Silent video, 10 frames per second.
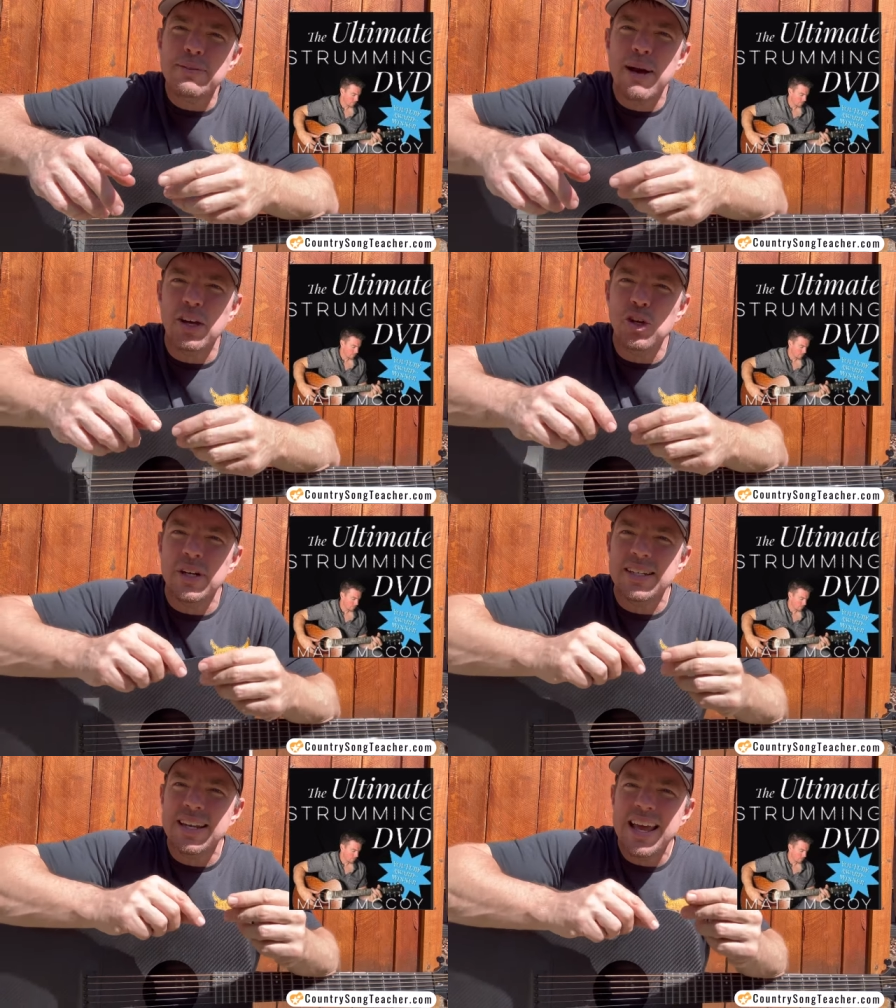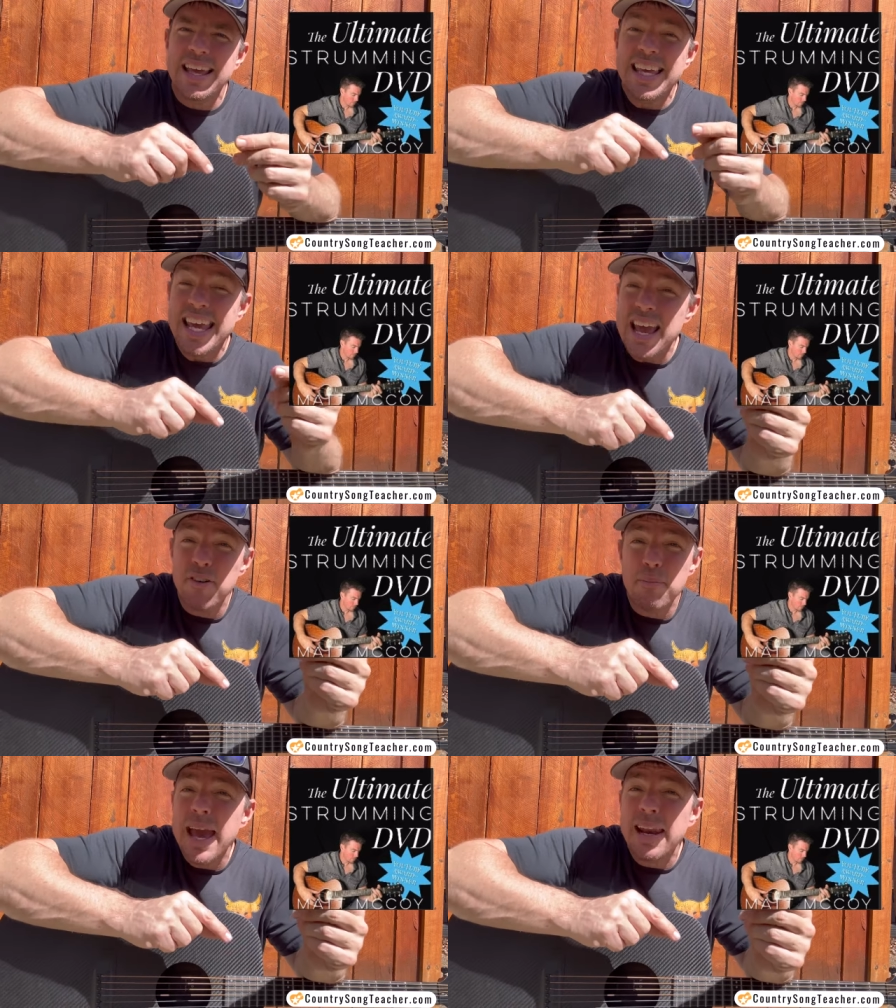about you can give
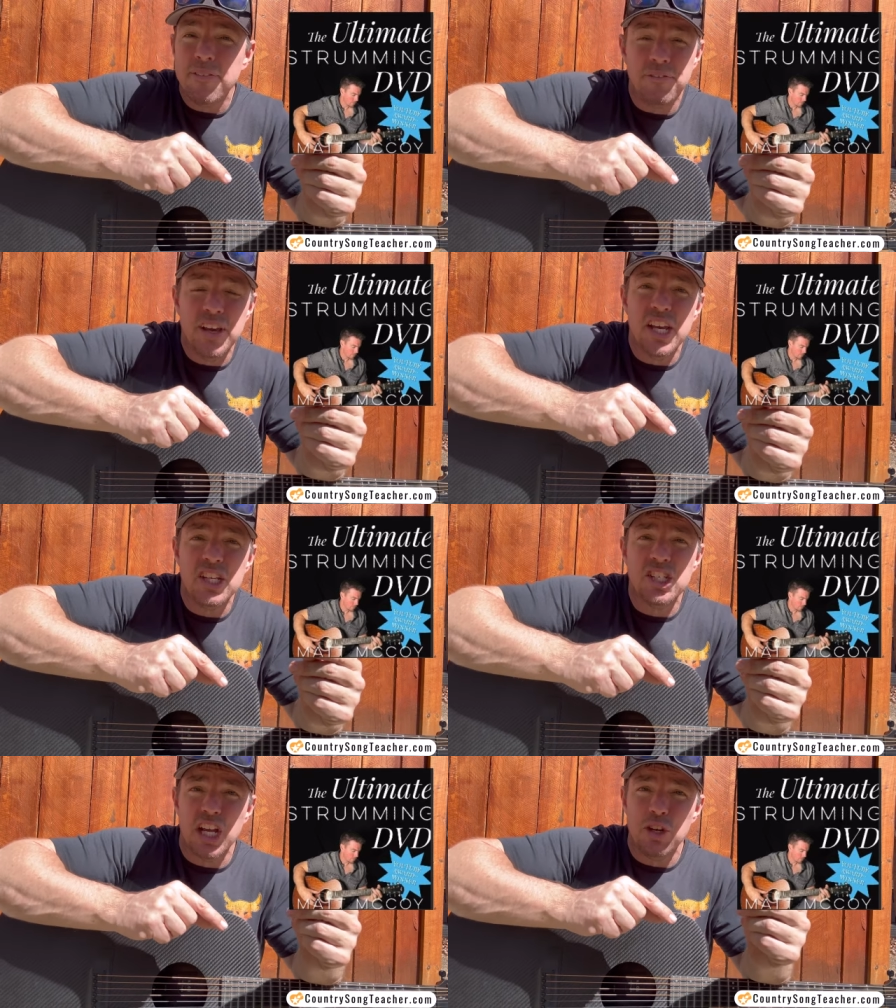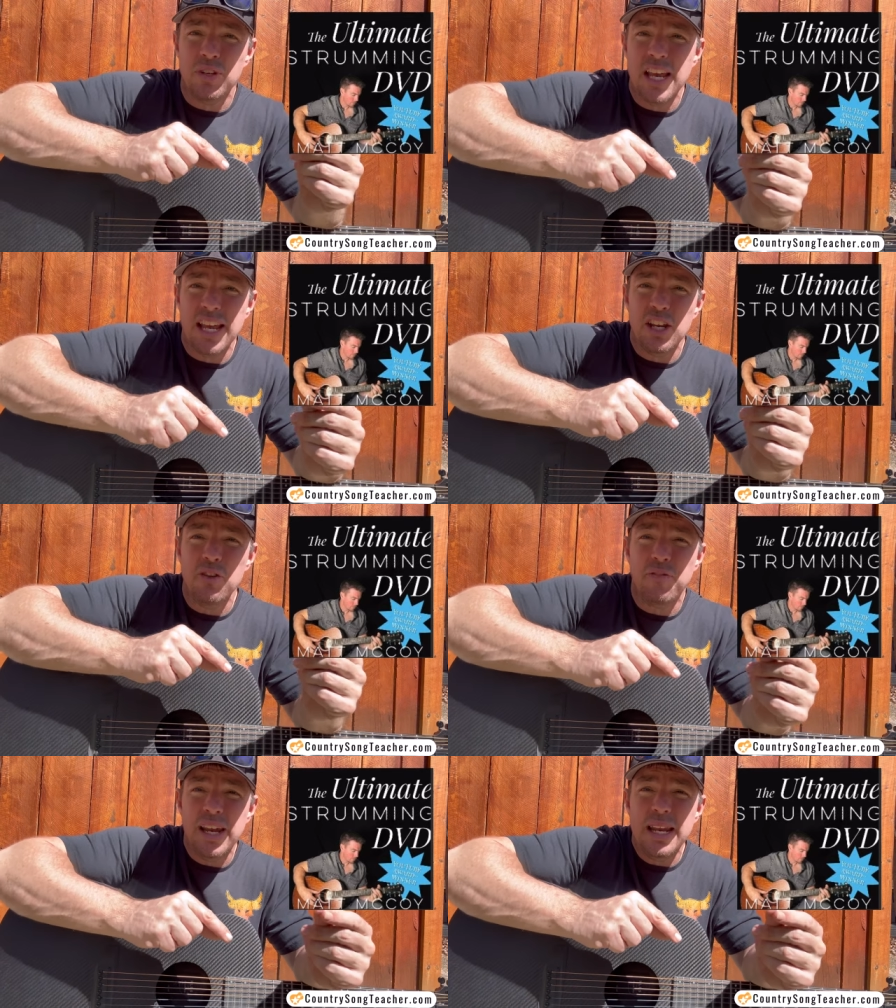a man a fish and you, and you
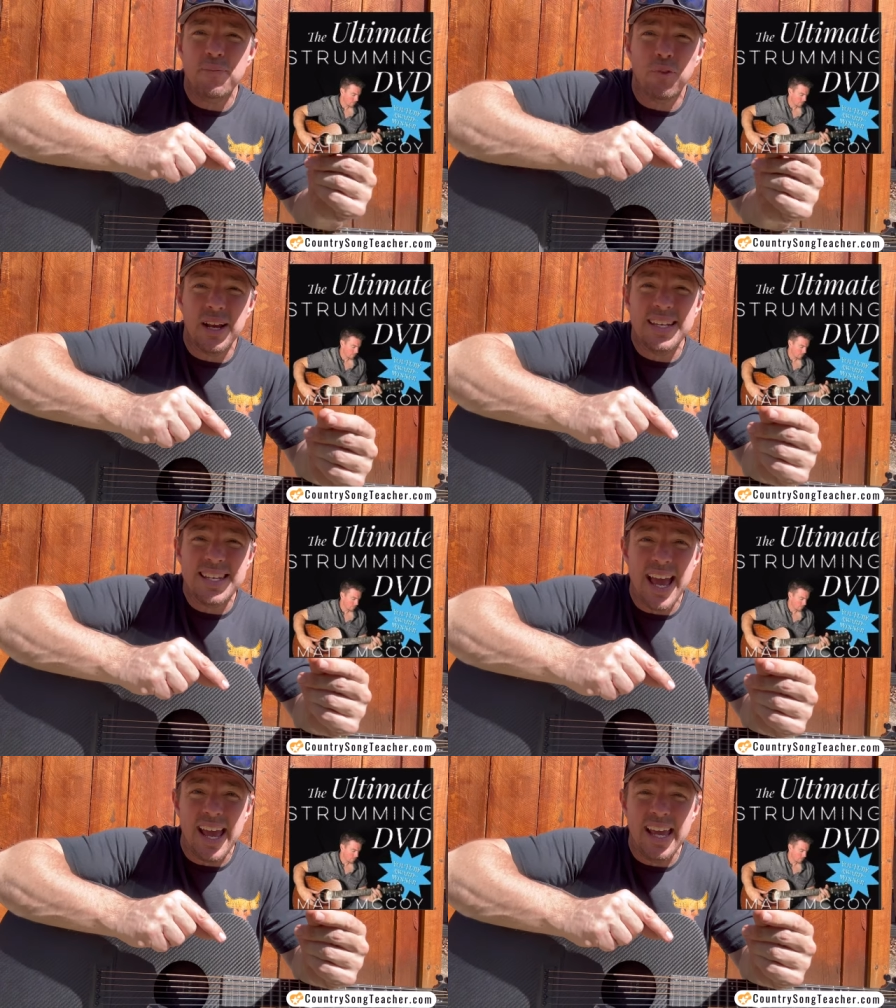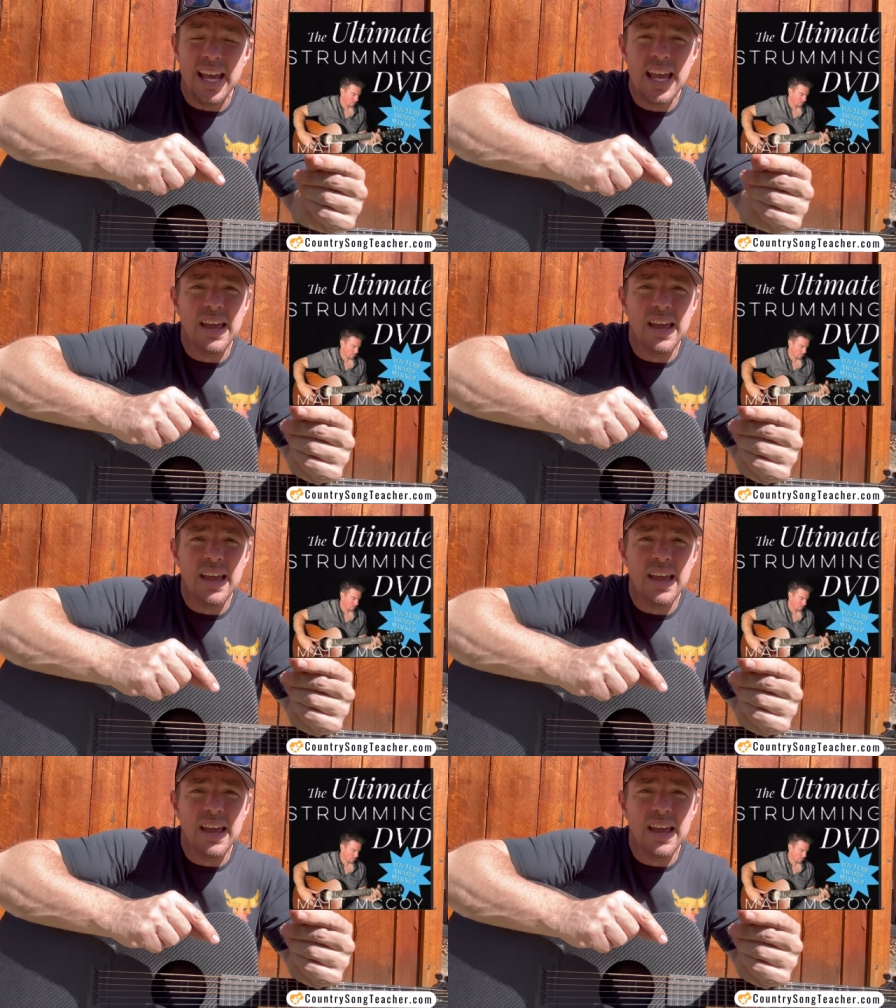feed him for a day?